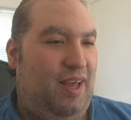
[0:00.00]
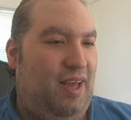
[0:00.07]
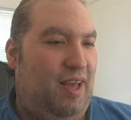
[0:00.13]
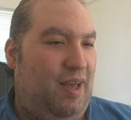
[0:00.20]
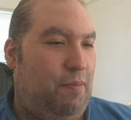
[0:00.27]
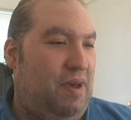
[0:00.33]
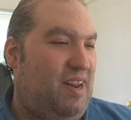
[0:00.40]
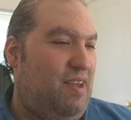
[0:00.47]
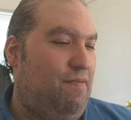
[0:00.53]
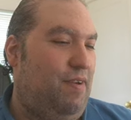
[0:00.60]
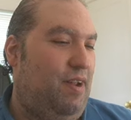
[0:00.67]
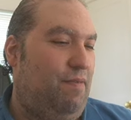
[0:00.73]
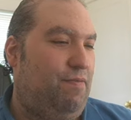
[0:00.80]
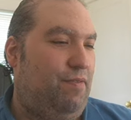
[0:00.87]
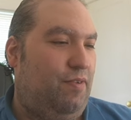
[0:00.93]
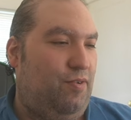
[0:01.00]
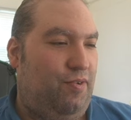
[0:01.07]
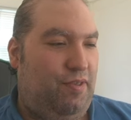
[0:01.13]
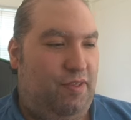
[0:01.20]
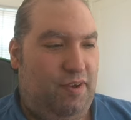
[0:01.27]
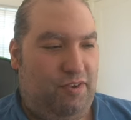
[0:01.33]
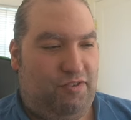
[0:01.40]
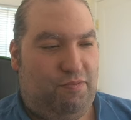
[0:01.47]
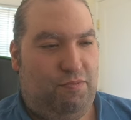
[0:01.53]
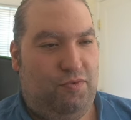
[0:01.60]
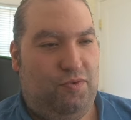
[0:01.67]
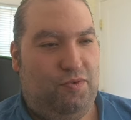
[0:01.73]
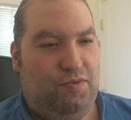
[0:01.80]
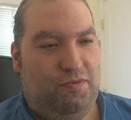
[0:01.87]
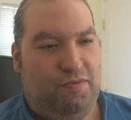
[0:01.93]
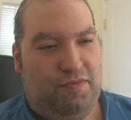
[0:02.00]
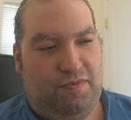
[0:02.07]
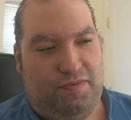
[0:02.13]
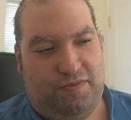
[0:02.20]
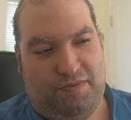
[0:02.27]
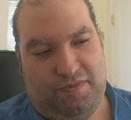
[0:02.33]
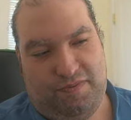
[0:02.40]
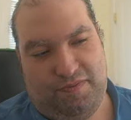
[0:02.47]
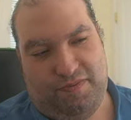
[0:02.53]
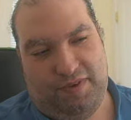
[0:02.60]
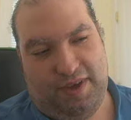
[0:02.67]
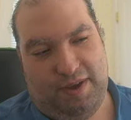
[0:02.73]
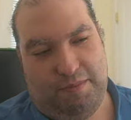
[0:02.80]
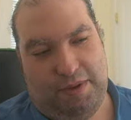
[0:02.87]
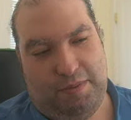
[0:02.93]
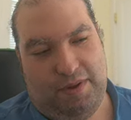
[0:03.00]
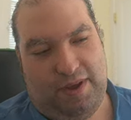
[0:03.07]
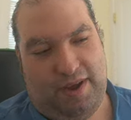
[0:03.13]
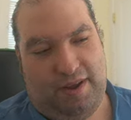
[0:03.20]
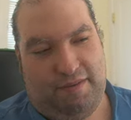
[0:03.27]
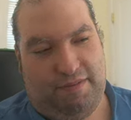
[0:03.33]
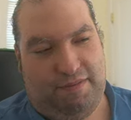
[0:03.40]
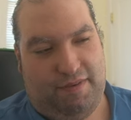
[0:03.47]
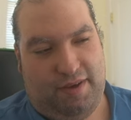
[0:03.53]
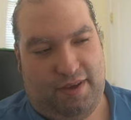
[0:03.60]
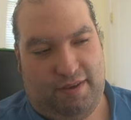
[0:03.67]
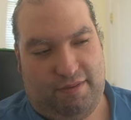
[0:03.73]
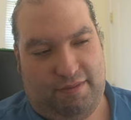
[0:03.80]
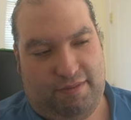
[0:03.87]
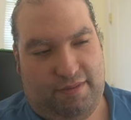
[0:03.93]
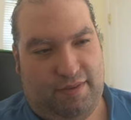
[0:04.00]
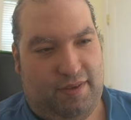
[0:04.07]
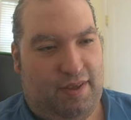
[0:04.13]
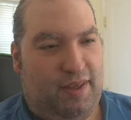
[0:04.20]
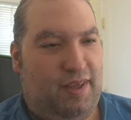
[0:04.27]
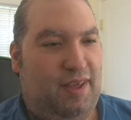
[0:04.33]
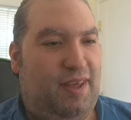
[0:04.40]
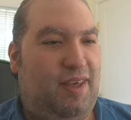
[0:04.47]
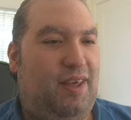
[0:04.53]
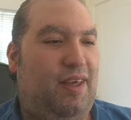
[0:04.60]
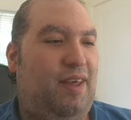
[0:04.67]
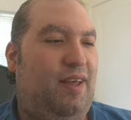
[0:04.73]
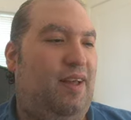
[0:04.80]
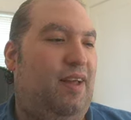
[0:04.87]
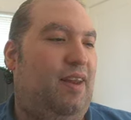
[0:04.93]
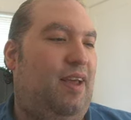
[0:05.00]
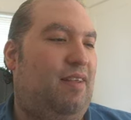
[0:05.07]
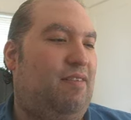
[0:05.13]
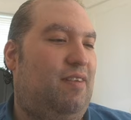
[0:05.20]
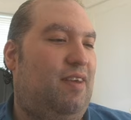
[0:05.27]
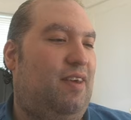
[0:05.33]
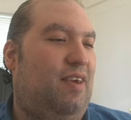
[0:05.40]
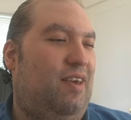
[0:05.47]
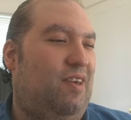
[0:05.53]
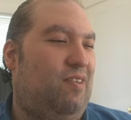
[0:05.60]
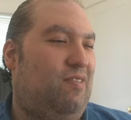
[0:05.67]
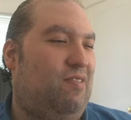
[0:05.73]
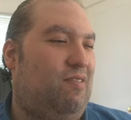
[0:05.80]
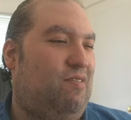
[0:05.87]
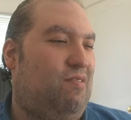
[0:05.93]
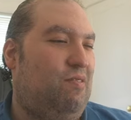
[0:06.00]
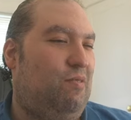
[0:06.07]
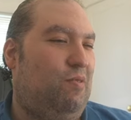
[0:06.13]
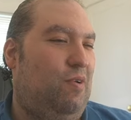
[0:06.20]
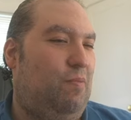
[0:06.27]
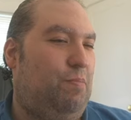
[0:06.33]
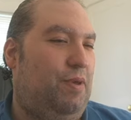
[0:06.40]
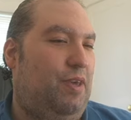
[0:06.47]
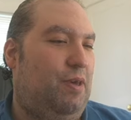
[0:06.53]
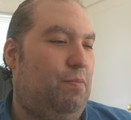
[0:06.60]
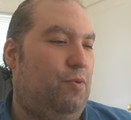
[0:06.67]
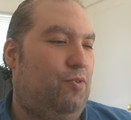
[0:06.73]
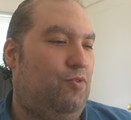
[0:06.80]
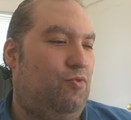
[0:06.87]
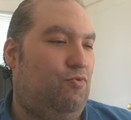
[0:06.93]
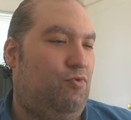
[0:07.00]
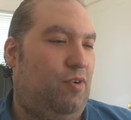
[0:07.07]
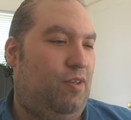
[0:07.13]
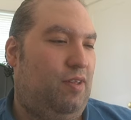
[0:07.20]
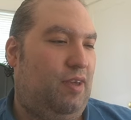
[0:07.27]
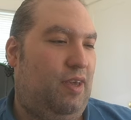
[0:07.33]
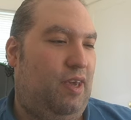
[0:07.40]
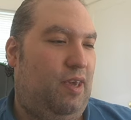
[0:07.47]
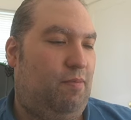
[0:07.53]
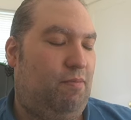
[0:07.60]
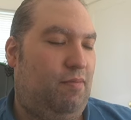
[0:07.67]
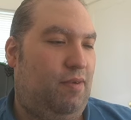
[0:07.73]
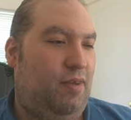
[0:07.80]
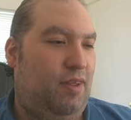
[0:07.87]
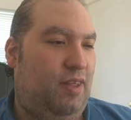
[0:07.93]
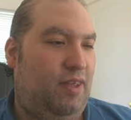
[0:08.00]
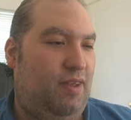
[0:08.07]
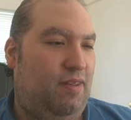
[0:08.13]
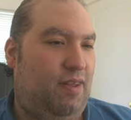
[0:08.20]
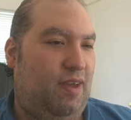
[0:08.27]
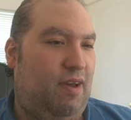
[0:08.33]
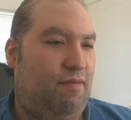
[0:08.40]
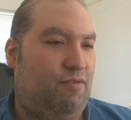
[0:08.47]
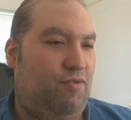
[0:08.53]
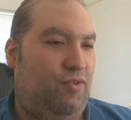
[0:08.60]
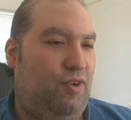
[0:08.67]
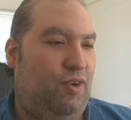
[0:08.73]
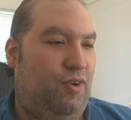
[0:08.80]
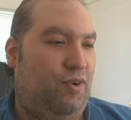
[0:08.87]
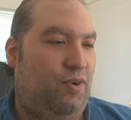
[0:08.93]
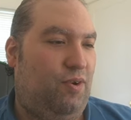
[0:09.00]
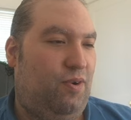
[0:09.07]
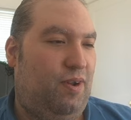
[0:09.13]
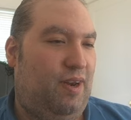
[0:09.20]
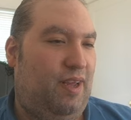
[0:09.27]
But even after this move, yeah, maybe knight f5. And I think he could still be able to draw the game, like after here.